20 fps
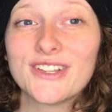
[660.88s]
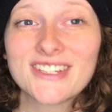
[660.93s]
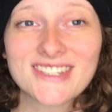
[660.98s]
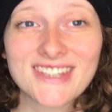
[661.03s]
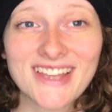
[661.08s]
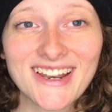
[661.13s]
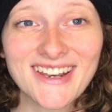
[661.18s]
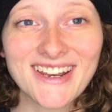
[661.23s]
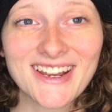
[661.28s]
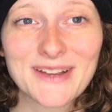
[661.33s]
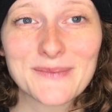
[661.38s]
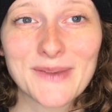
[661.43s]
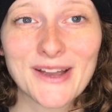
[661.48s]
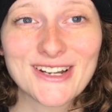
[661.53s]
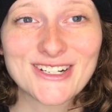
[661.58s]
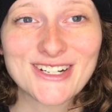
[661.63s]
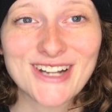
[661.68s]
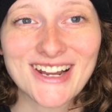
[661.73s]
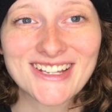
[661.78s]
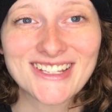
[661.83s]
Ascending by
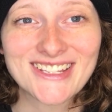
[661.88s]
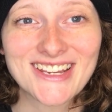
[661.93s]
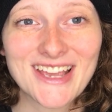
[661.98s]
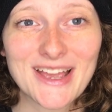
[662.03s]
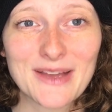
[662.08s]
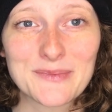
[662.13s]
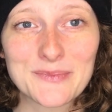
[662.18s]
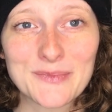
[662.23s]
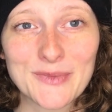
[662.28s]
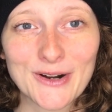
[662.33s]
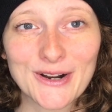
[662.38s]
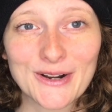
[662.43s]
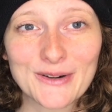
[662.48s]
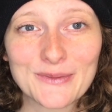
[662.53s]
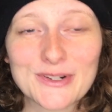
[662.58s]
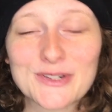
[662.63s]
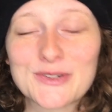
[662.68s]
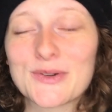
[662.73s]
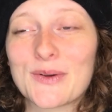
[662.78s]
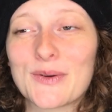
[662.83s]
J.C.M. Berne,
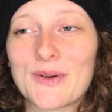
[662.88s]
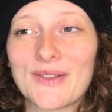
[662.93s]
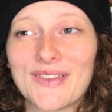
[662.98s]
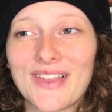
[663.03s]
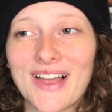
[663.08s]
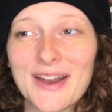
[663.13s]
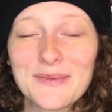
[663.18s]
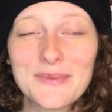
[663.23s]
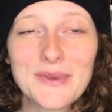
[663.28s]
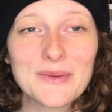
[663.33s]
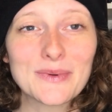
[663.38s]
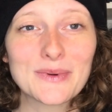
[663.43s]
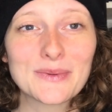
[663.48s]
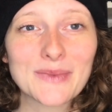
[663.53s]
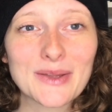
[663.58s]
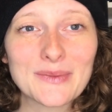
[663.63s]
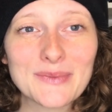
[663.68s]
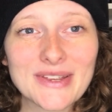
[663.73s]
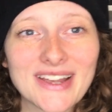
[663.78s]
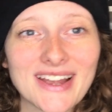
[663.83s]
which a lot of people
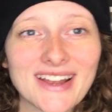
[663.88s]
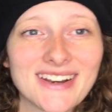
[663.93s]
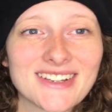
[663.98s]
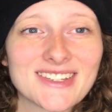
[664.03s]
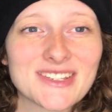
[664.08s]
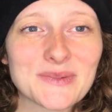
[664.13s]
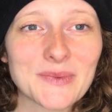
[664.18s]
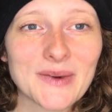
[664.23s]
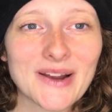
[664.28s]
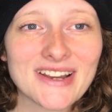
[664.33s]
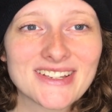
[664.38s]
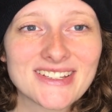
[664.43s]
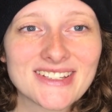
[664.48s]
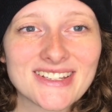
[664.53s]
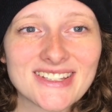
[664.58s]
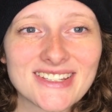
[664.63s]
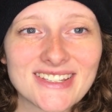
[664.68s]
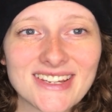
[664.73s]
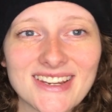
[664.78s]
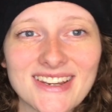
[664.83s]
might be kind of surprised
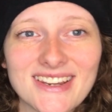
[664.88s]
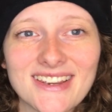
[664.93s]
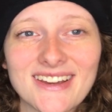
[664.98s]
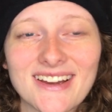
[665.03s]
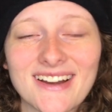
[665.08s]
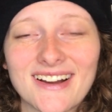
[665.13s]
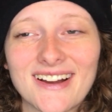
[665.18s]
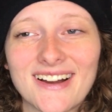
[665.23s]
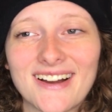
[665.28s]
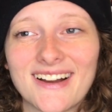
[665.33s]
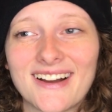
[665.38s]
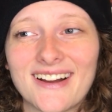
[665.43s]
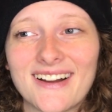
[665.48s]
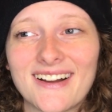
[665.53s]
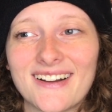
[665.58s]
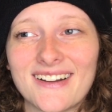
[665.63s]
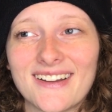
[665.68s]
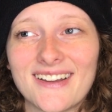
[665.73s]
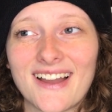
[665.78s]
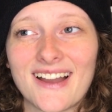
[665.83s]
to see uh,
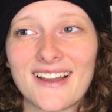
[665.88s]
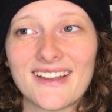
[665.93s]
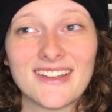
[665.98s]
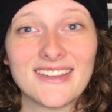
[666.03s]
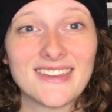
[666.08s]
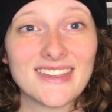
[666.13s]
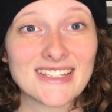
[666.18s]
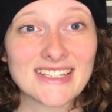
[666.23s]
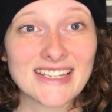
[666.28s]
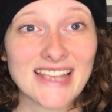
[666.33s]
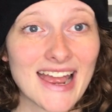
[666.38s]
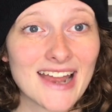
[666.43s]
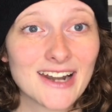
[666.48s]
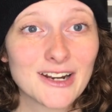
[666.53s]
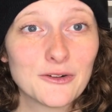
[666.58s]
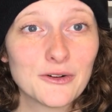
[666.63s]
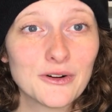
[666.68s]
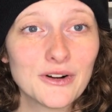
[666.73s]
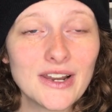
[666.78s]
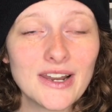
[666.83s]
in this
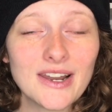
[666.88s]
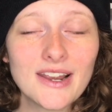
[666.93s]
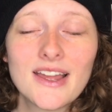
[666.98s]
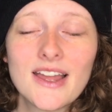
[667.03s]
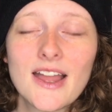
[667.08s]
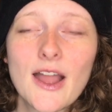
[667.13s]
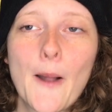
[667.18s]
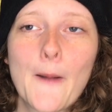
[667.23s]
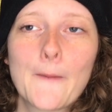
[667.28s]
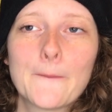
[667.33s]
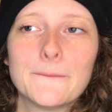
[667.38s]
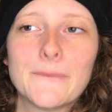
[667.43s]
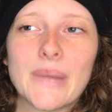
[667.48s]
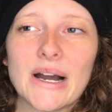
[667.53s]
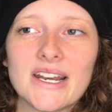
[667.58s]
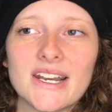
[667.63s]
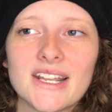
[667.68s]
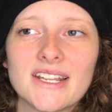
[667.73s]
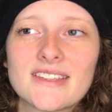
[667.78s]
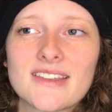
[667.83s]
category,
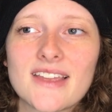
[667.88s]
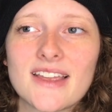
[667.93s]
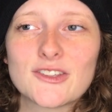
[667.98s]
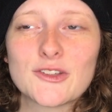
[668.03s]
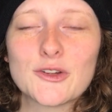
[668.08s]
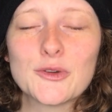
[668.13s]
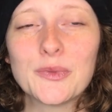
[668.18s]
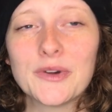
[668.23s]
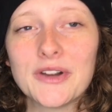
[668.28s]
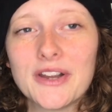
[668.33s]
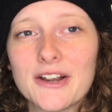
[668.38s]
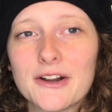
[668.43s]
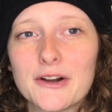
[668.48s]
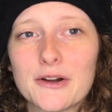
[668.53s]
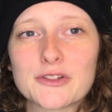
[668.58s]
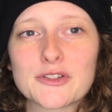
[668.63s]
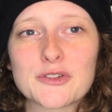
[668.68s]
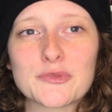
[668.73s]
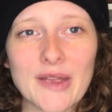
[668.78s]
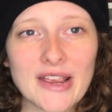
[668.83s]
but it's a
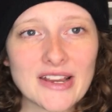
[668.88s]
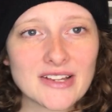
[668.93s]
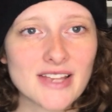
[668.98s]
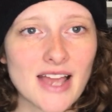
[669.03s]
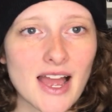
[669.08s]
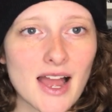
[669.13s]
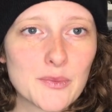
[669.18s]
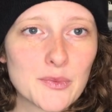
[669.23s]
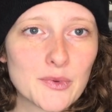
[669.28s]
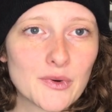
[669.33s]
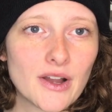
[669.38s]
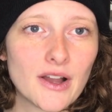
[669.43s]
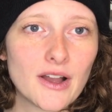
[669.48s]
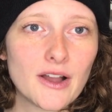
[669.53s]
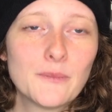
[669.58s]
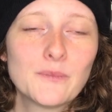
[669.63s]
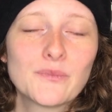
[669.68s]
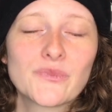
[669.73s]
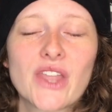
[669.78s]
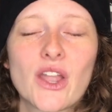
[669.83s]
superhero space
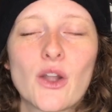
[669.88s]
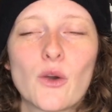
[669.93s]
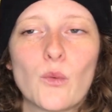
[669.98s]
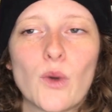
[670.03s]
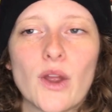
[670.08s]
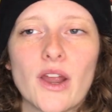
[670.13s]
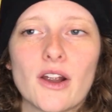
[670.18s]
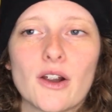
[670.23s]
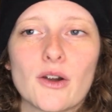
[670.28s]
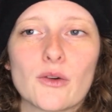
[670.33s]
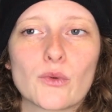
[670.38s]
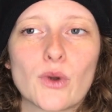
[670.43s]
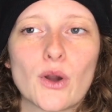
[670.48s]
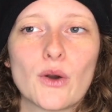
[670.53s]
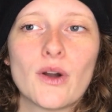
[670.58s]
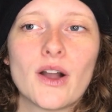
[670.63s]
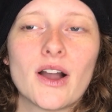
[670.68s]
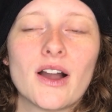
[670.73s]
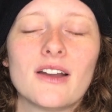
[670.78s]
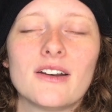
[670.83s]
opera where
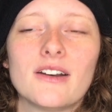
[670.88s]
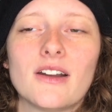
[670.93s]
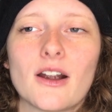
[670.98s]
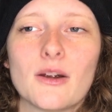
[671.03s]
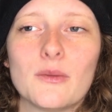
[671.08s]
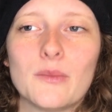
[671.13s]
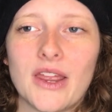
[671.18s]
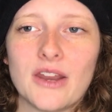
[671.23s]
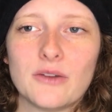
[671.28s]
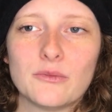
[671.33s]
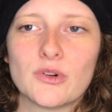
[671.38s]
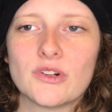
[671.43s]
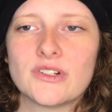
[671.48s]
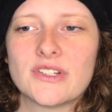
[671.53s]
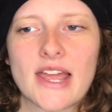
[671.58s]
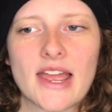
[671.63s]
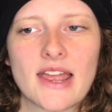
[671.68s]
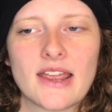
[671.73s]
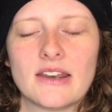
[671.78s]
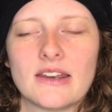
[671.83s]
Rohan, our main
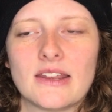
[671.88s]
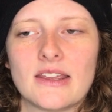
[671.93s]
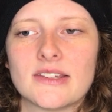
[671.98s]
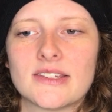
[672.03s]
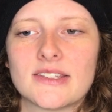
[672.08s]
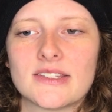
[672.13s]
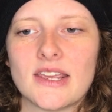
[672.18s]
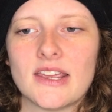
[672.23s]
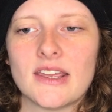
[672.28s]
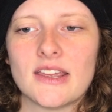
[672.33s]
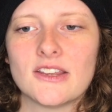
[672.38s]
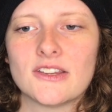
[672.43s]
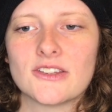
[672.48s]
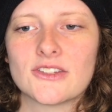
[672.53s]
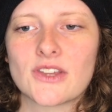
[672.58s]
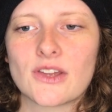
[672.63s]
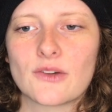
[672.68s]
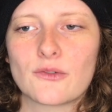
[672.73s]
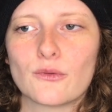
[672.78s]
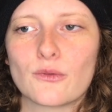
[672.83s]
protagonist,
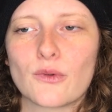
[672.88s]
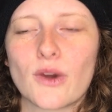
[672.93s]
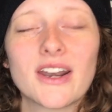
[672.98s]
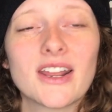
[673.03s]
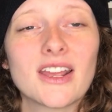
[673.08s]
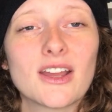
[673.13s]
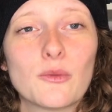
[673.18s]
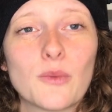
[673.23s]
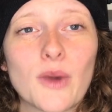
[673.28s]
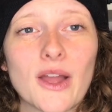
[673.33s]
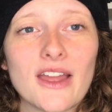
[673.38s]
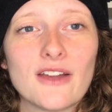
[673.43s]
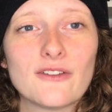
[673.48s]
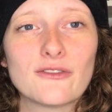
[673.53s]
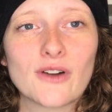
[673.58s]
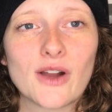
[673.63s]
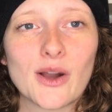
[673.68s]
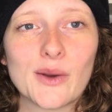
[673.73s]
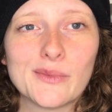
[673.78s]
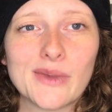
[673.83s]
is running away
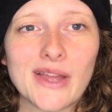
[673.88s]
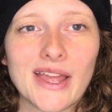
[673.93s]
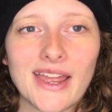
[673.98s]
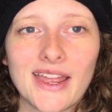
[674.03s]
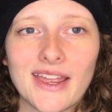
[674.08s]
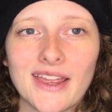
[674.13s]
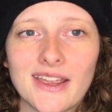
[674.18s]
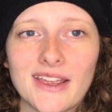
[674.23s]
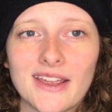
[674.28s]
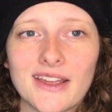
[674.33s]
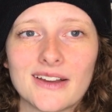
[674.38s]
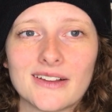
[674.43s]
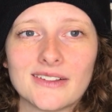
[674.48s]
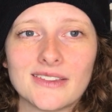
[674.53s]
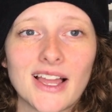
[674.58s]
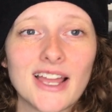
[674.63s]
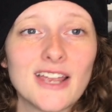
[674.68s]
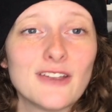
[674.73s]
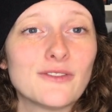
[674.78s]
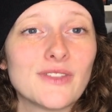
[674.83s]
from a
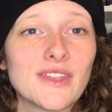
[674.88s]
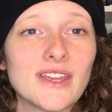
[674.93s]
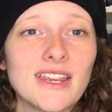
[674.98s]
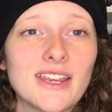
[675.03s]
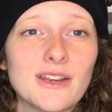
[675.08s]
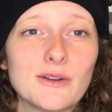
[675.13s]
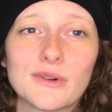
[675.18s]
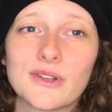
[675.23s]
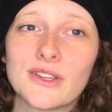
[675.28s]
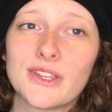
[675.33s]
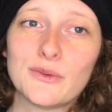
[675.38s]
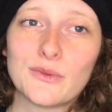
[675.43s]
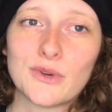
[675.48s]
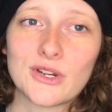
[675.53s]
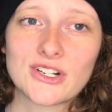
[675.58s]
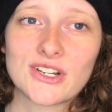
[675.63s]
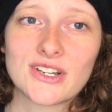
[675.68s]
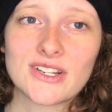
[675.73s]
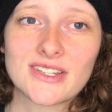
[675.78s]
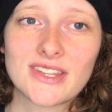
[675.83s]
life that he really
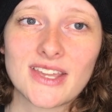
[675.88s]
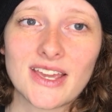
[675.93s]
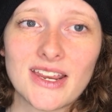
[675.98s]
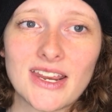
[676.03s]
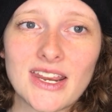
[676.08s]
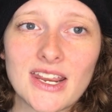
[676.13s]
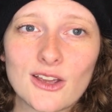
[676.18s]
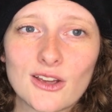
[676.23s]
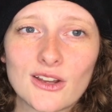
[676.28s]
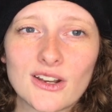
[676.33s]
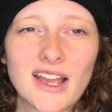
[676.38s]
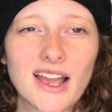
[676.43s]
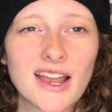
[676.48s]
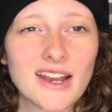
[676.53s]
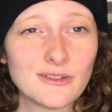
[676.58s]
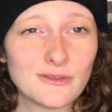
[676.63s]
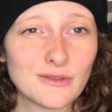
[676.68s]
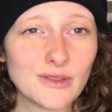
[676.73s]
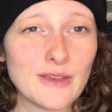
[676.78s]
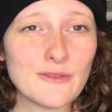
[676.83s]
wishes that he could
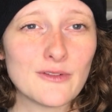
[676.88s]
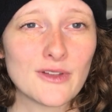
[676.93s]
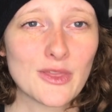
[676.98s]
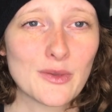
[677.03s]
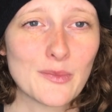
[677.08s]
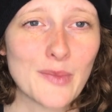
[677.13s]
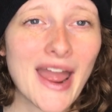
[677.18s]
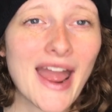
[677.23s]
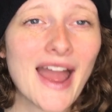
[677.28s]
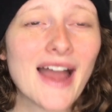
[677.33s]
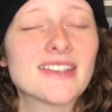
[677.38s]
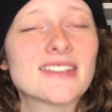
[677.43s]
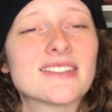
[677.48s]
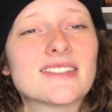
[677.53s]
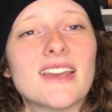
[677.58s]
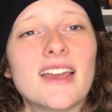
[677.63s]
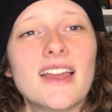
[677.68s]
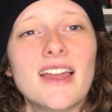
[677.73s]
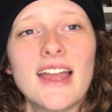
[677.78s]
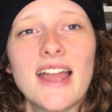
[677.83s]
kind of leave in the
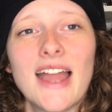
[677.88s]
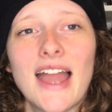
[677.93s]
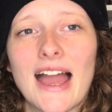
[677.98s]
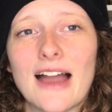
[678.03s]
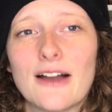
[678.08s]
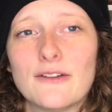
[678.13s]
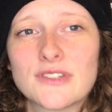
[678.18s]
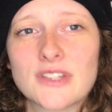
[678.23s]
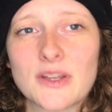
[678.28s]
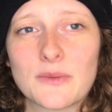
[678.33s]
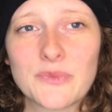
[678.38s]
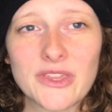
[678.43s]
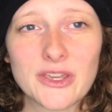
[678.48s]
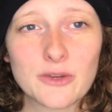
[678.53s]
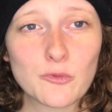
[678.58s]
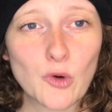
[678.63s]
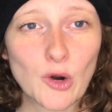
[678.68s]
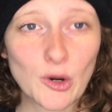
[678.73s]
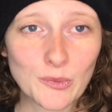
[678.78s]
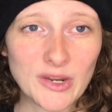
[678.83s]
past, have
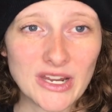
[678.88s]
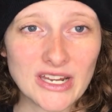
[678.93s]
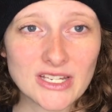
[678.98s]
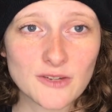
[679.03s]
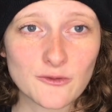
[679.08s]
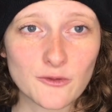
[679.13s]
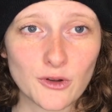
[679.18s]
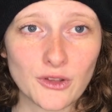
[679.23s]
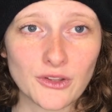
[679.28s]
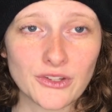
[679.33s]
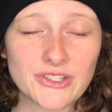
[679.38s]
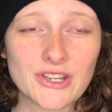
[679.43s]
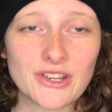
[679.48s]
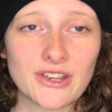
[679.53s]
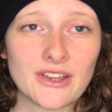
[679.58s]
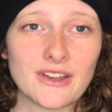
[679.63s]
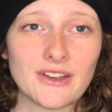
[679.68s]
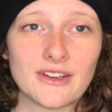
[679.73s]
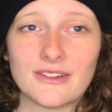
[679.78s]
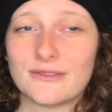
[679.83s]
something more peaceful
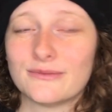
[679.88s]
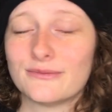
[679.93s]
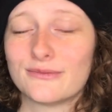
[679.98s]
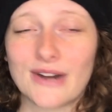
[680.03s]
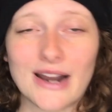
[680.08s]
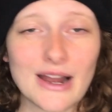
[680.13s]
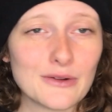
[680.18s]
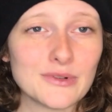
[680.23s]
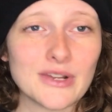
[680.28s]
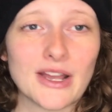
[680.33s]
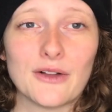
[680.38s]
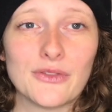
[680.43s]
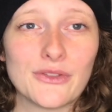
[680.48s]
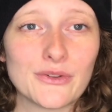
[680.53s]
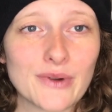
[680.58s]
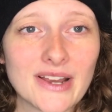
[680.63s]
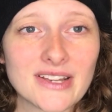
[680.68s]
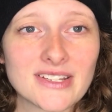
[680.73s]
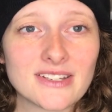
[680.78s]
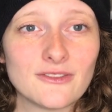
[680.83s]
to round out the
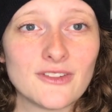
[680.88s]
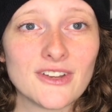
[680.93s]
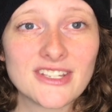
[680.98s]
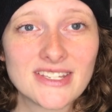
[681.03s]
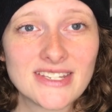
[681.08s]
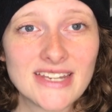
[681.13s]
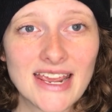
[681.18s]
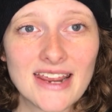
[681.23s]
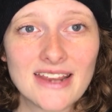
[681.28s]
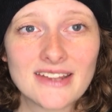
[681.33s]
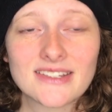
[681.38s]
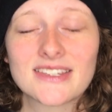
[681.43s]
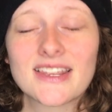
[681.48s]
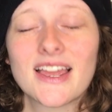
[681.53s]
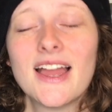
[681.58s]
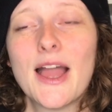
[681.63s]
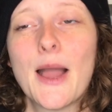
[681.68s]
rest of his days,